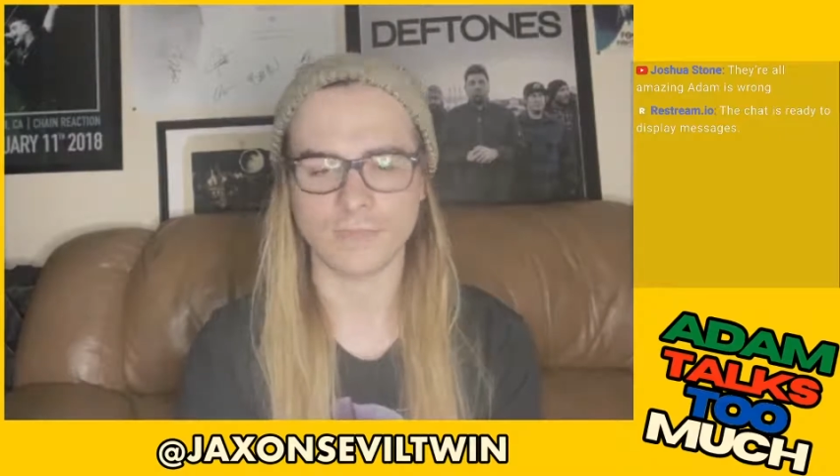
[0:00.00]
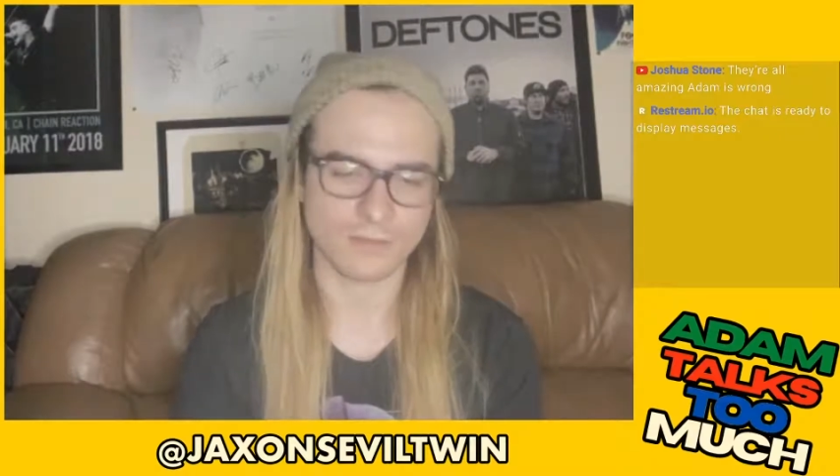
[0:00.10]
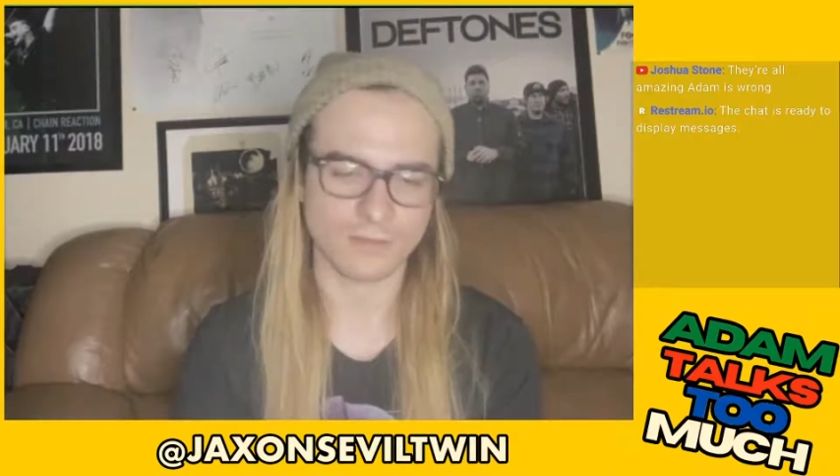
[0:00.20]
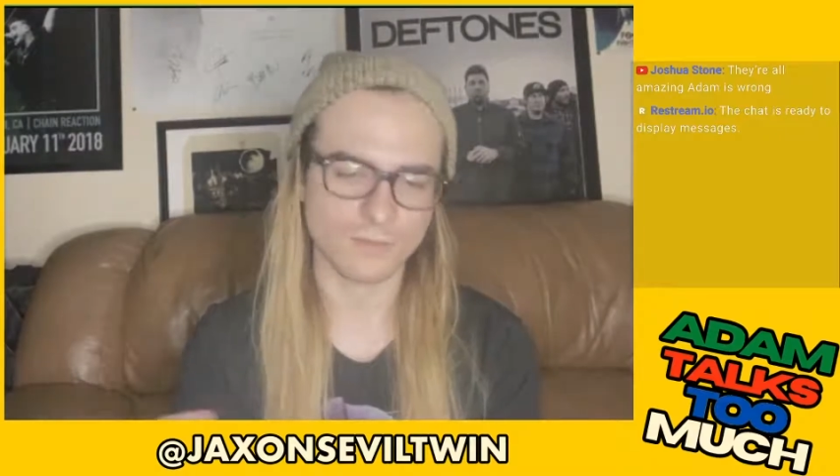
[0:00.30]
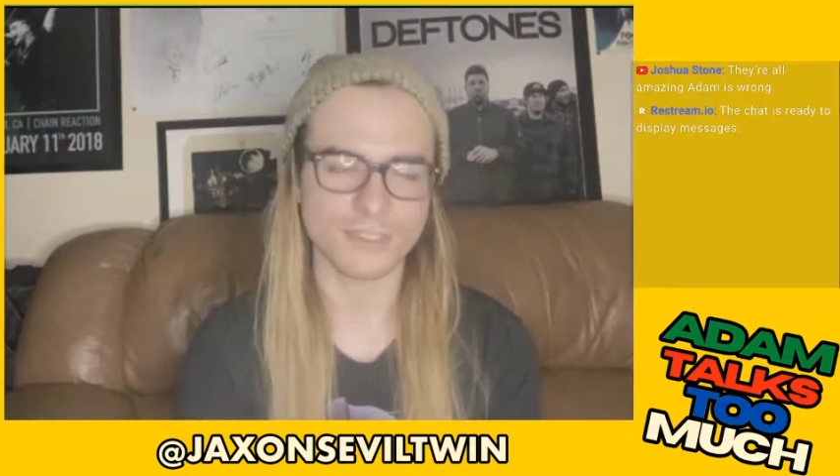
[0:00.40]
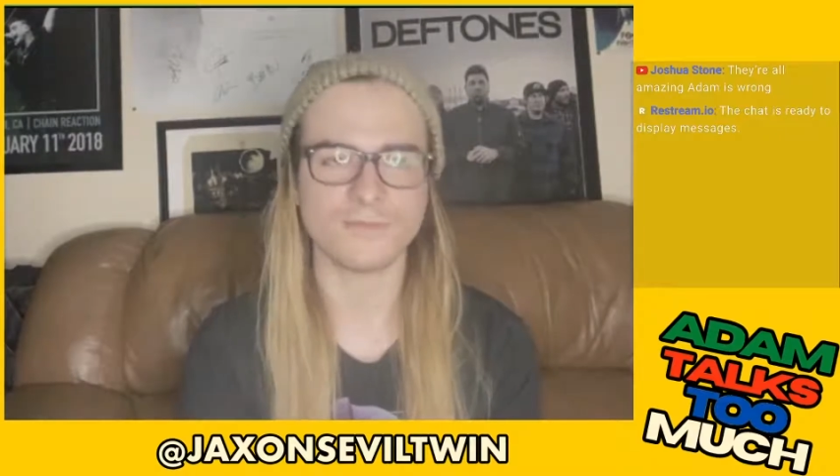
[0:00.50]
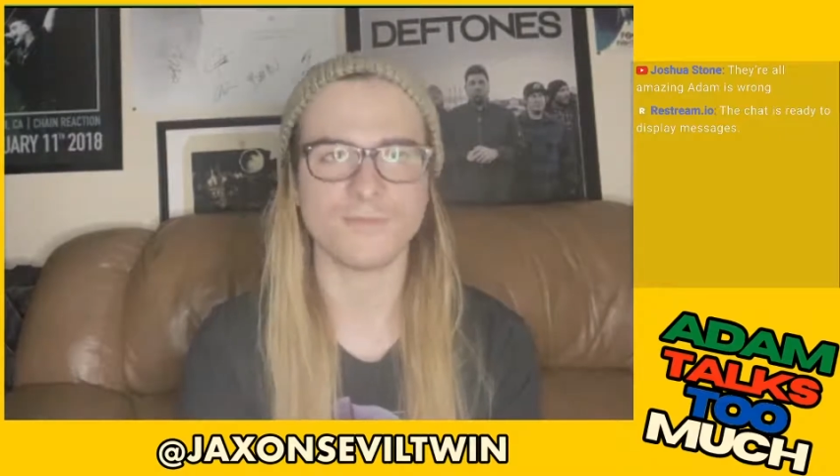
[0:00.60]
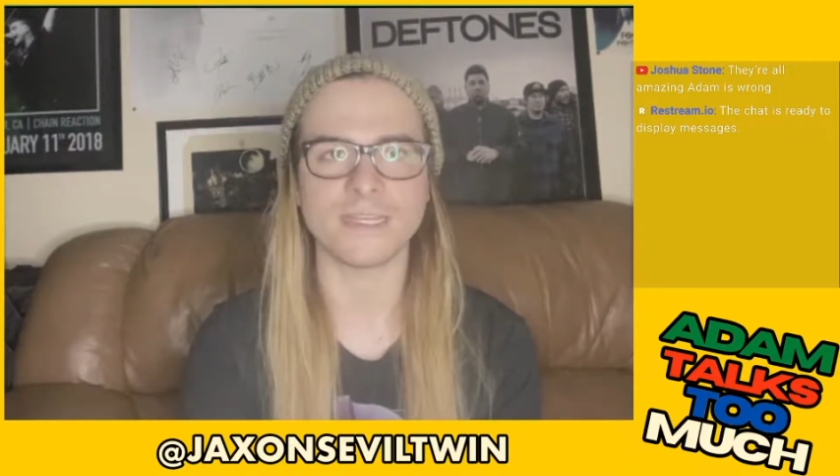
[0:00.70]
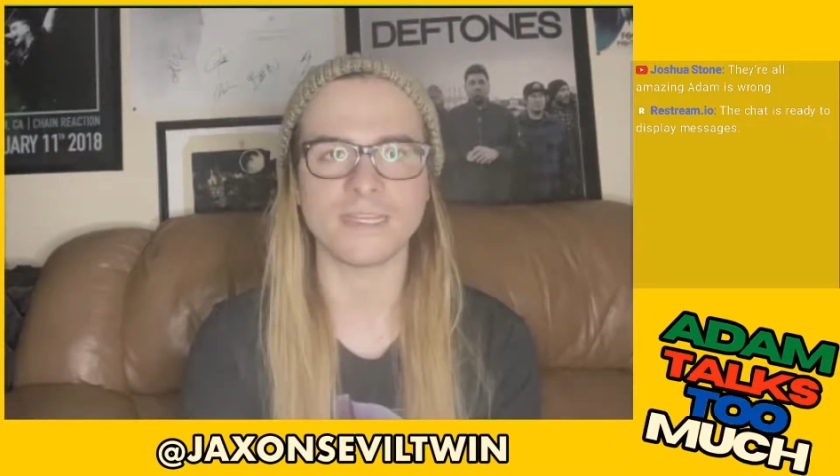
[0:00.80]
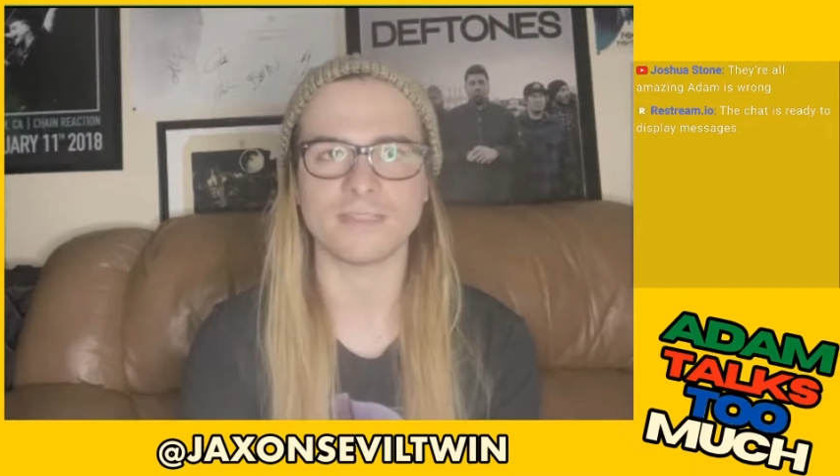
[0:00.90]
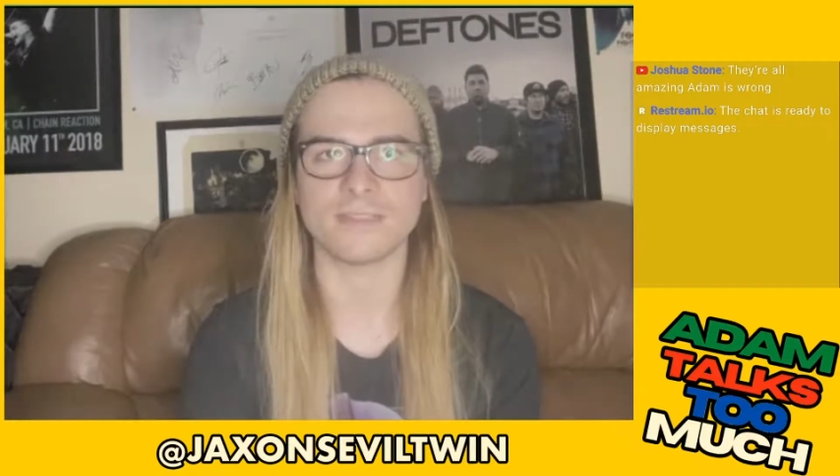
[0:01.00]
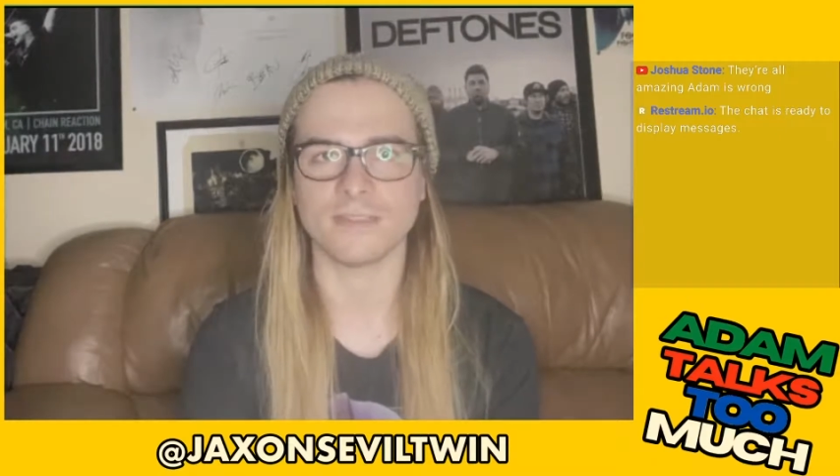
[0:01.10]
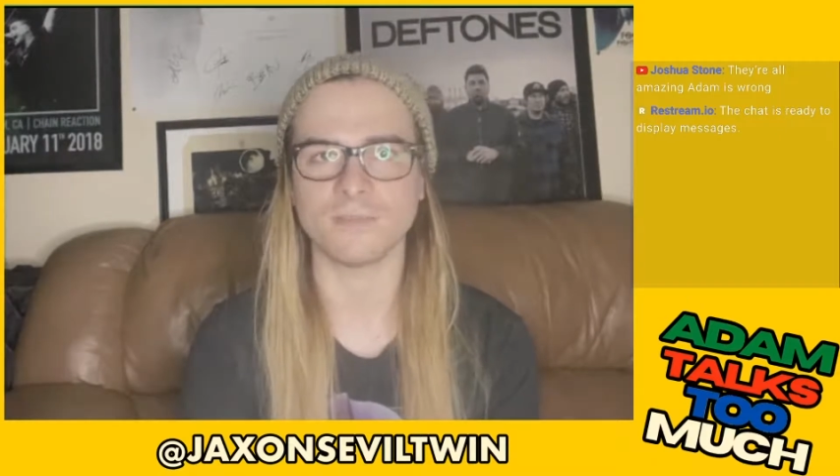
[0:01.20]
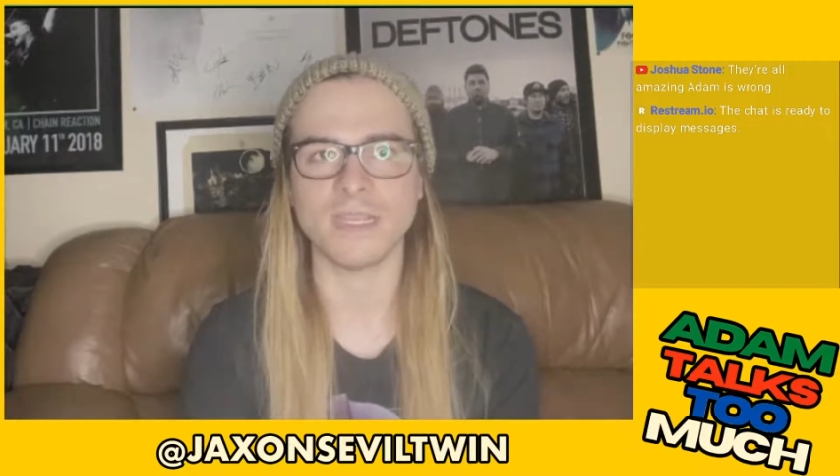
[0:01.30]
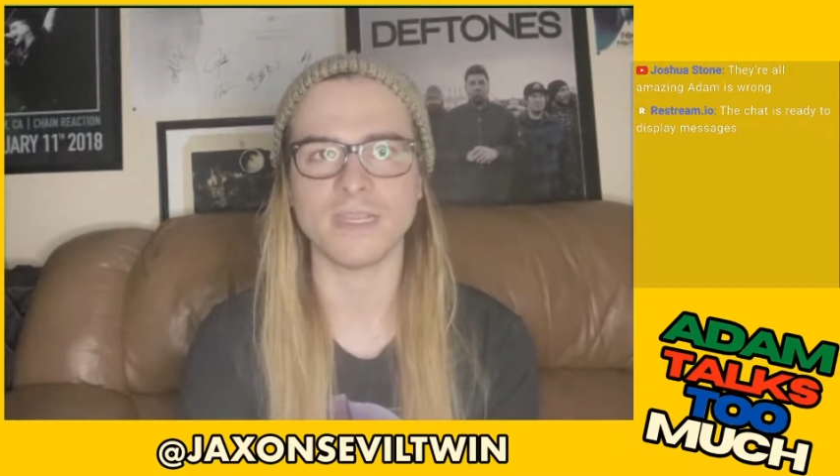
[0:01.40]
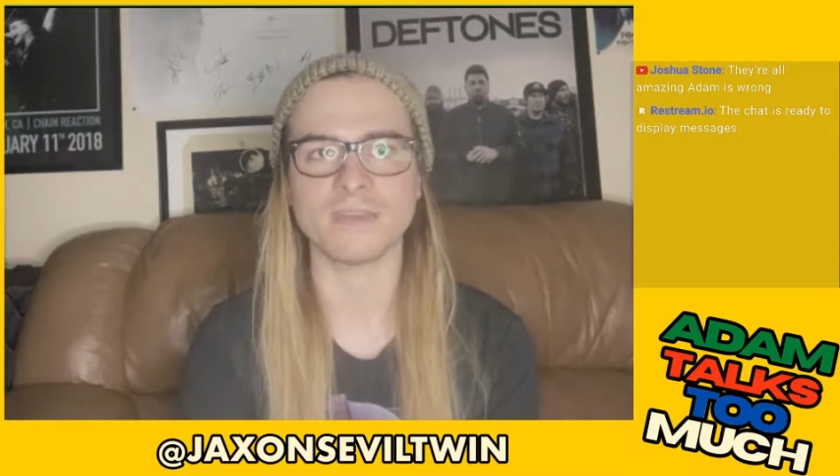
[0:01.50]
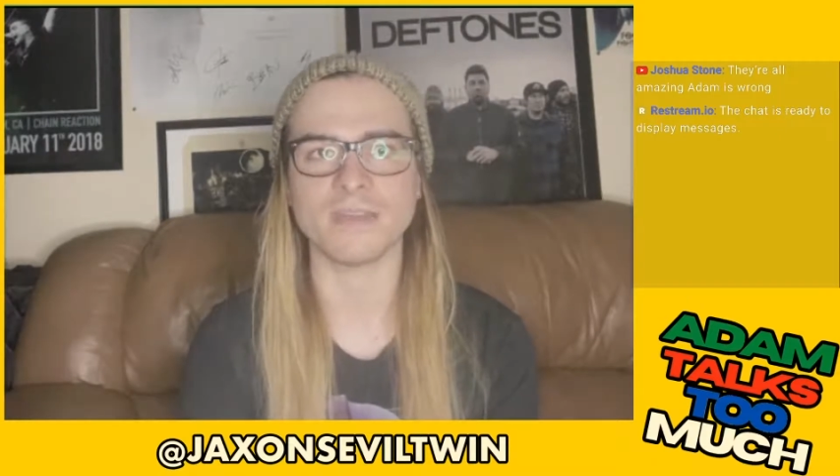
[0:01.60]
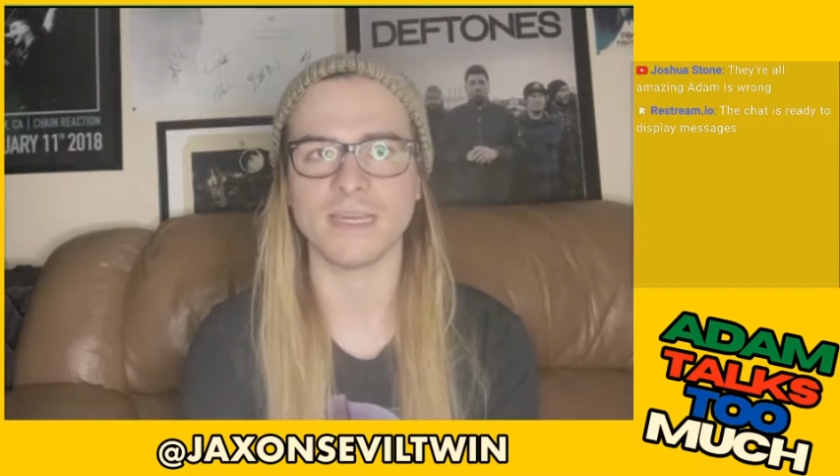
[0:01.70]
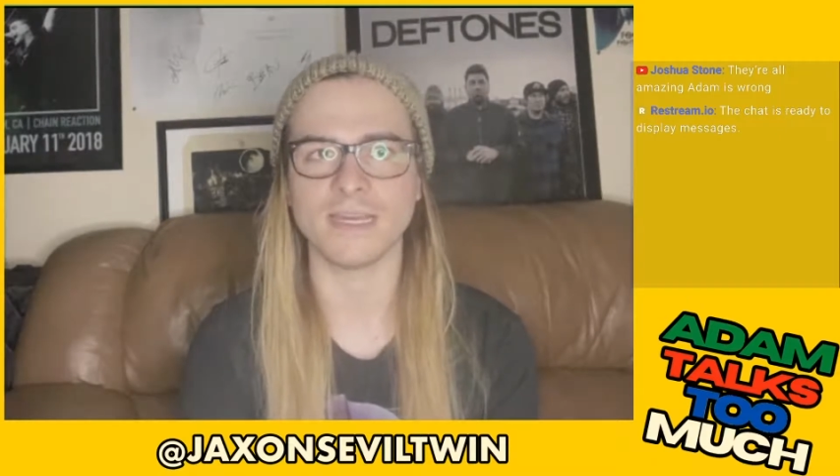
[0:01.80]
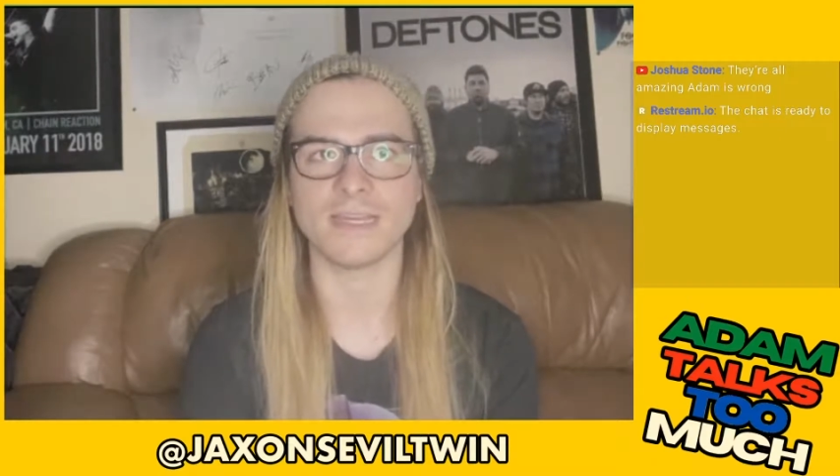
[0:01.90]
what's his face?
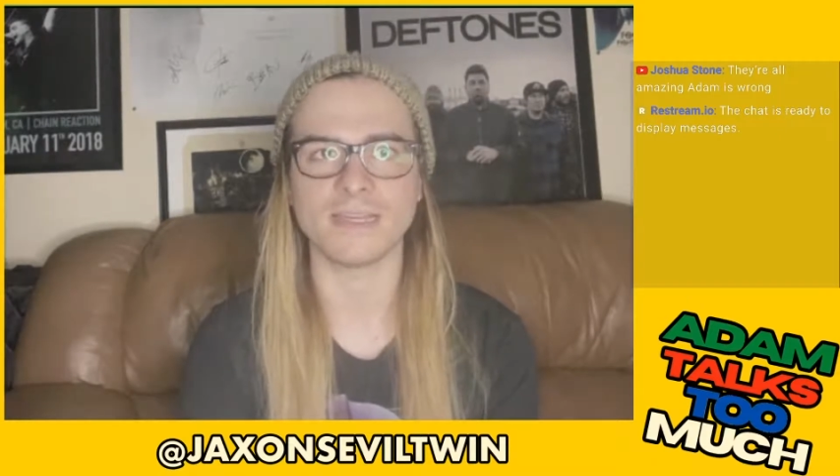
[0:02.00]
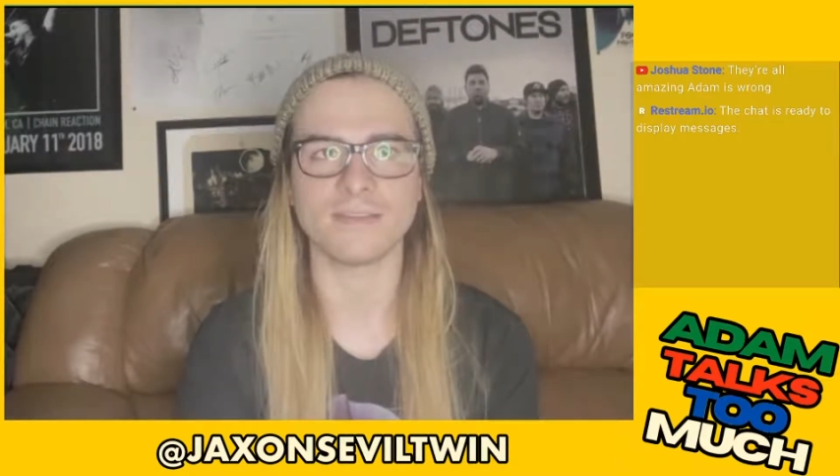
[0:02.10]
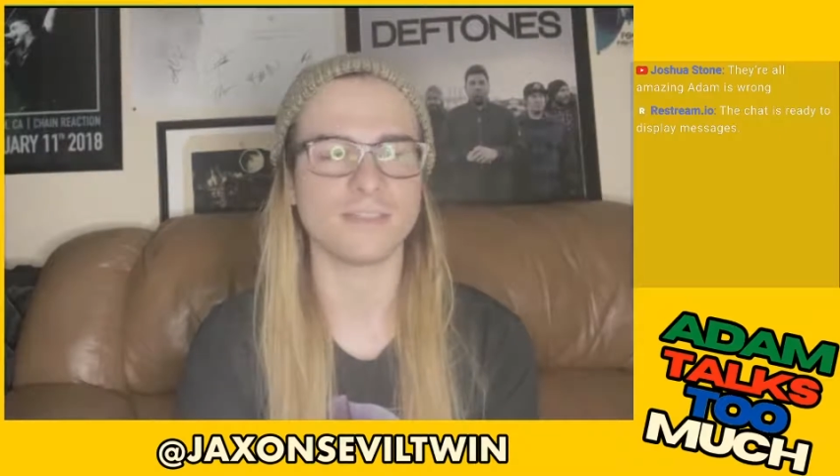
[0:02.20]
Main guy.